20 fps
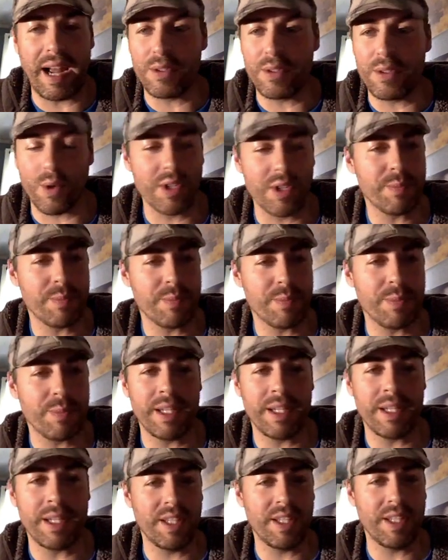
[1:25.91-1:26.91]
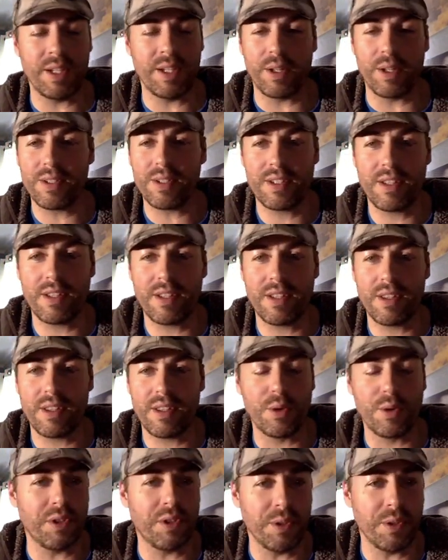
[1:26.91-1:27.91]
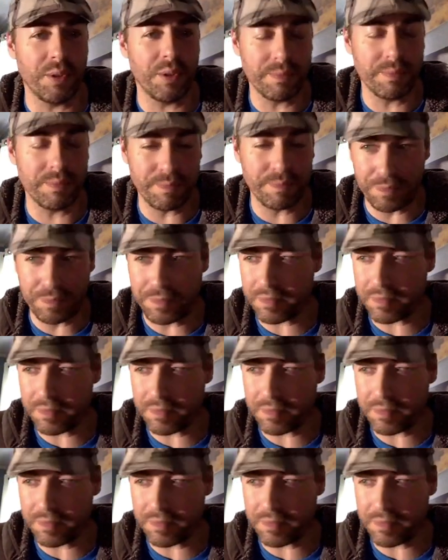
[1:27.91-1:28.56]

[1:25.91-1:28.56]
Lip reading: outdoorsman, you know, through and through.